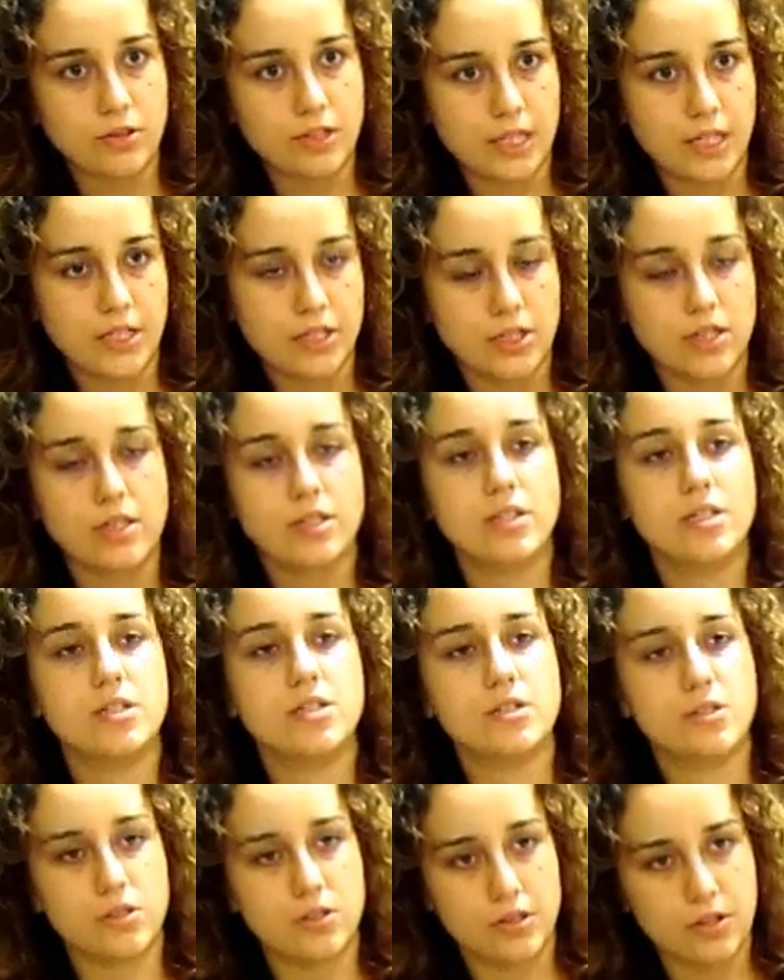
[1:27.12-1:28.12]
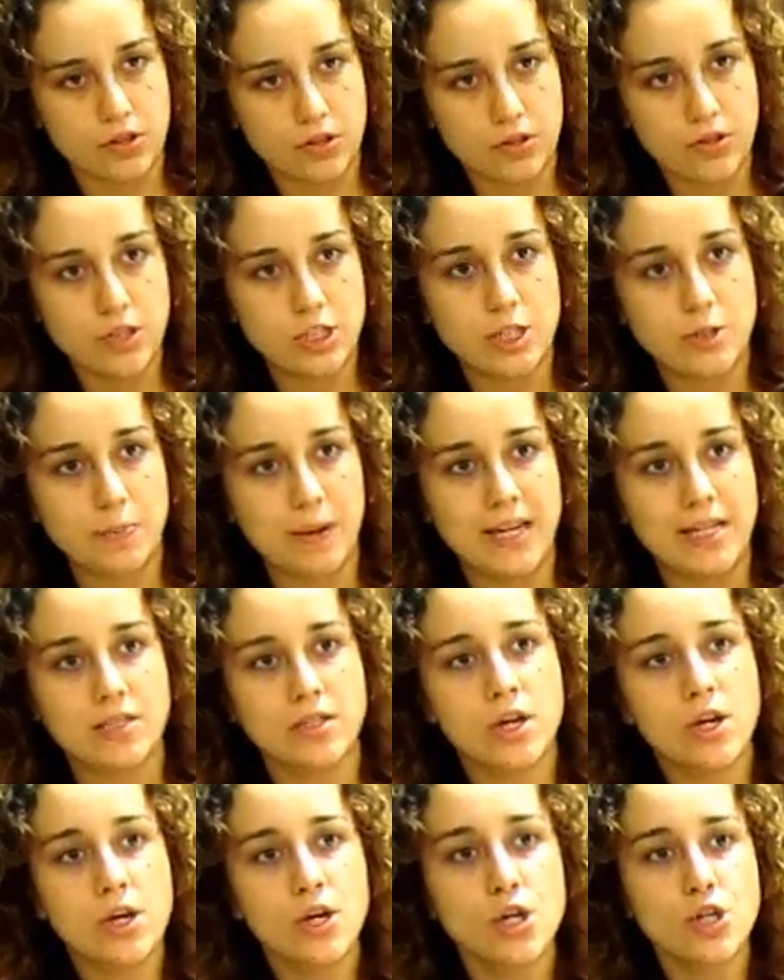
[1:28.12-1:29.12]
teachings, is space.
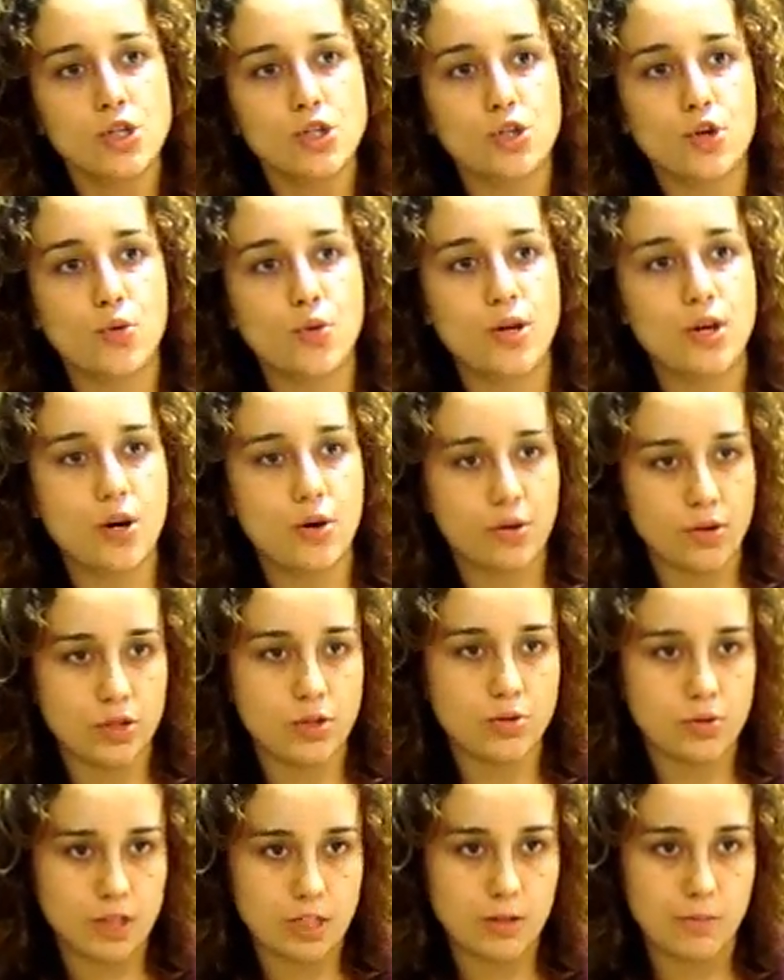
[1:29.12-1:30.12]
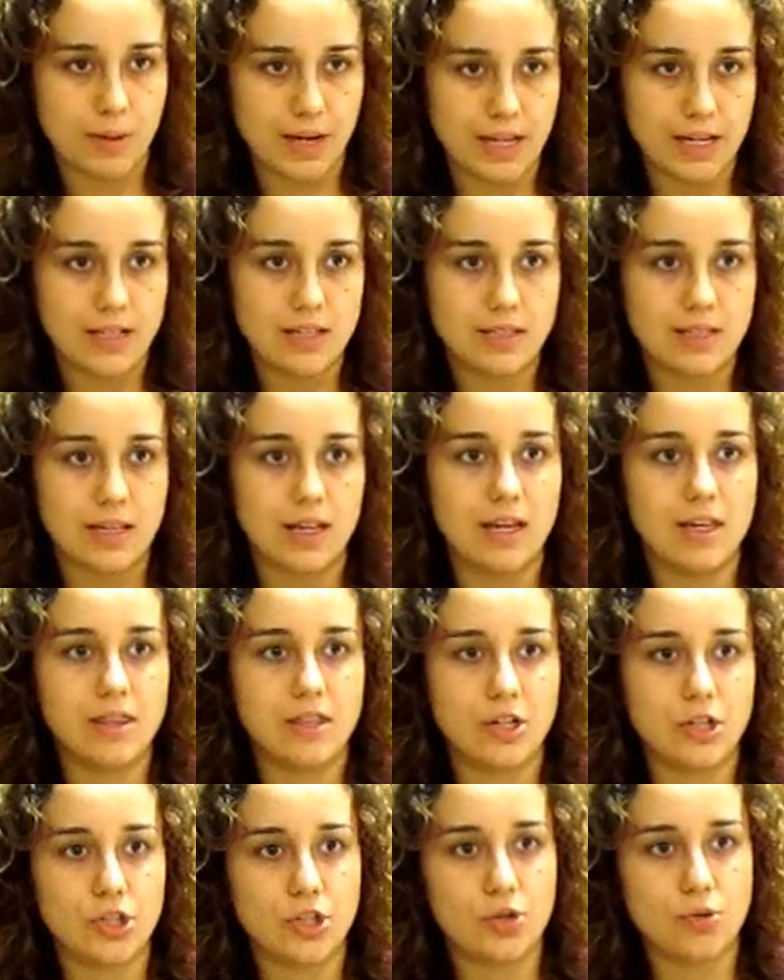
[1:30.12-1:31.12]
So we go into a space, and
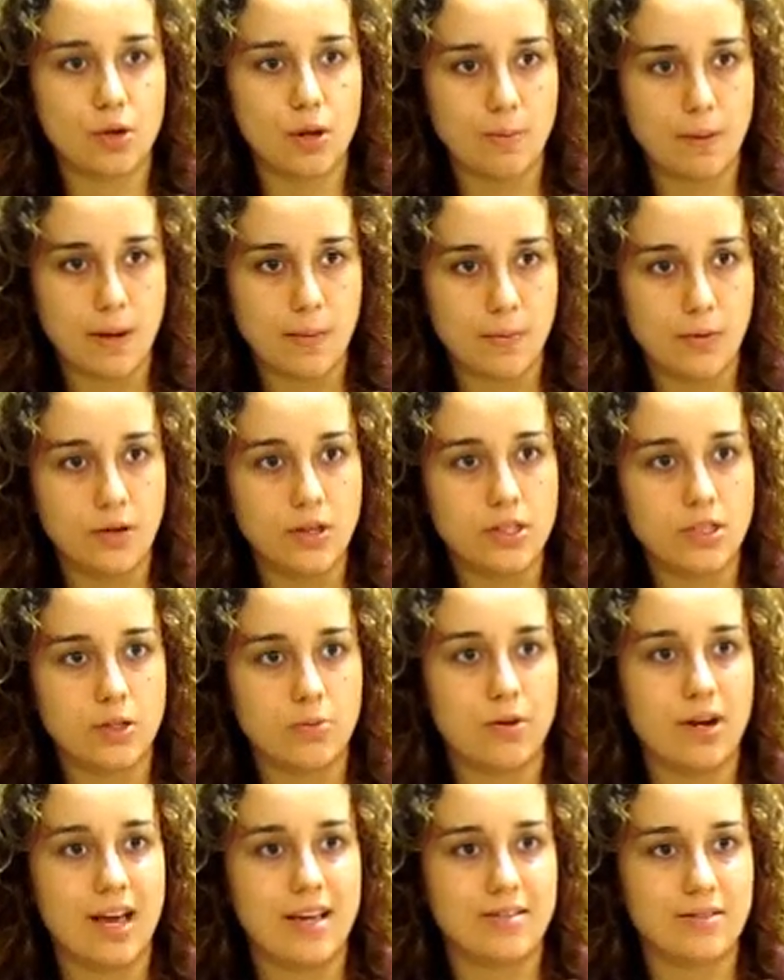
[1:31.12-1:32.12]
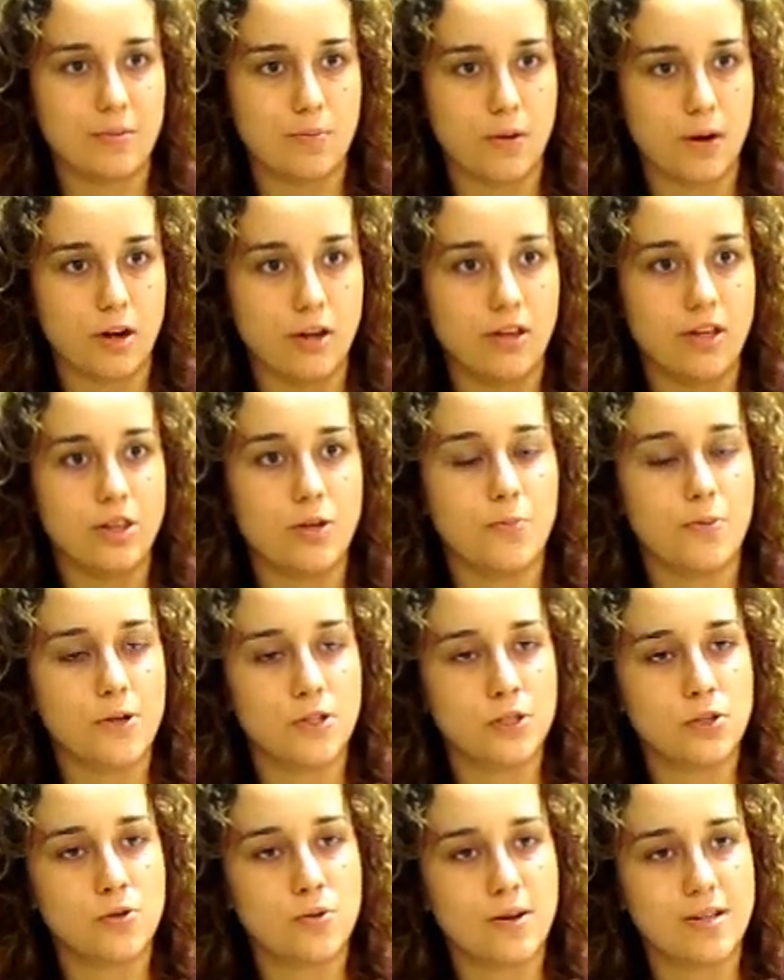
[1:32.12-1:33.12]
there's 3 people, and someone has the ball. And the
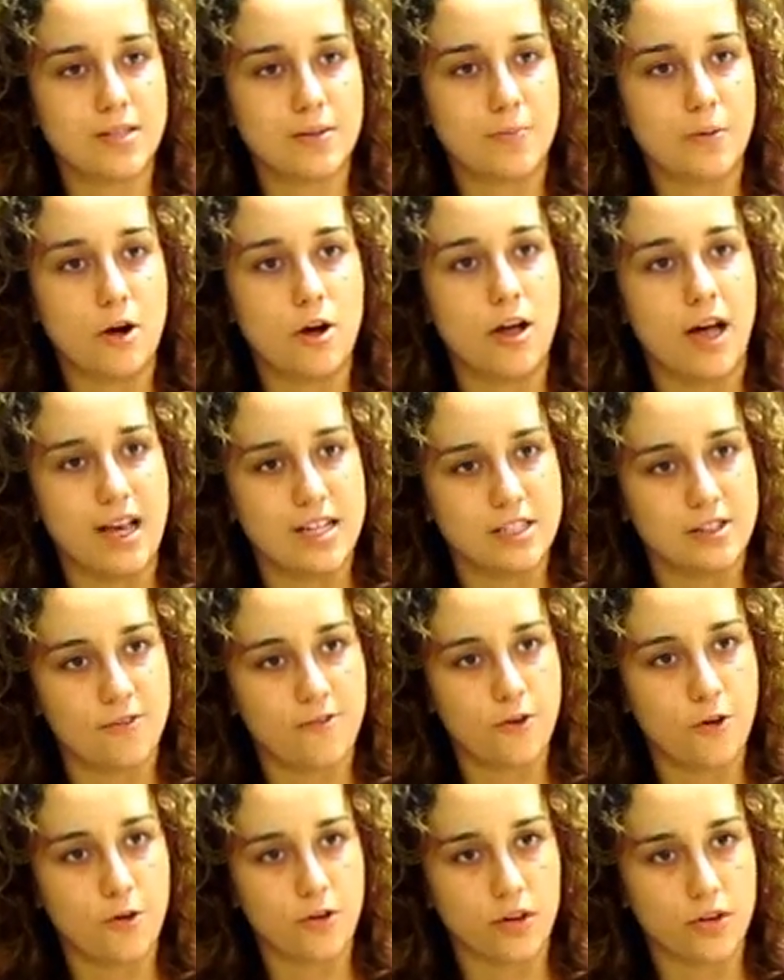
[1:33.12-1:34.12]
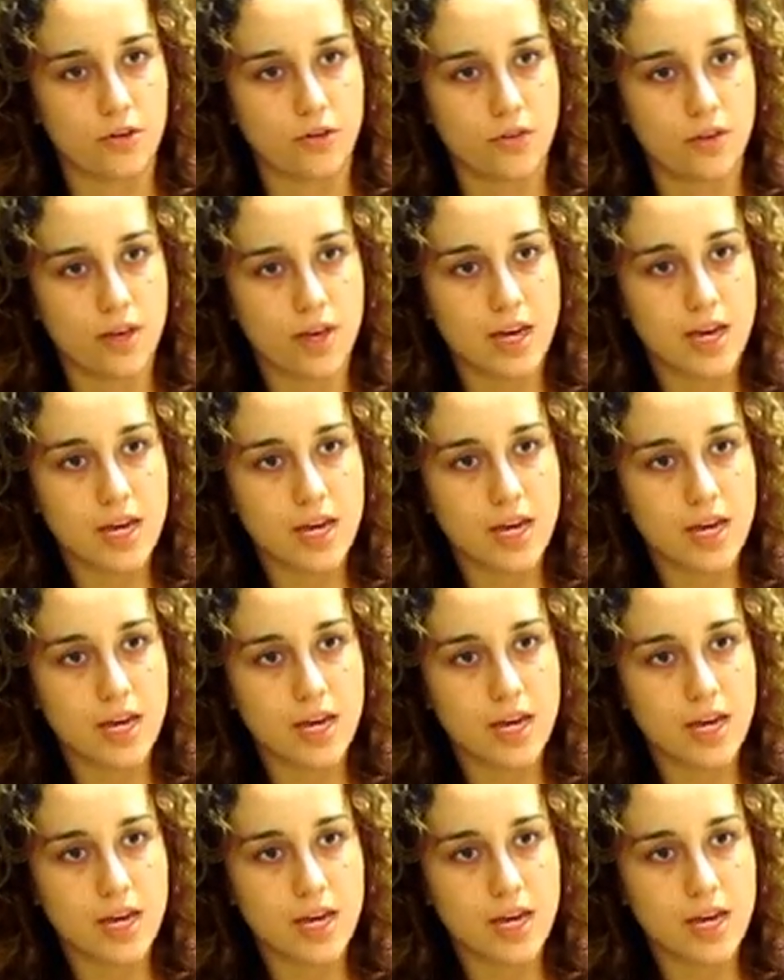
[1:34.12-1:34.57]
person who has the ball has to focus.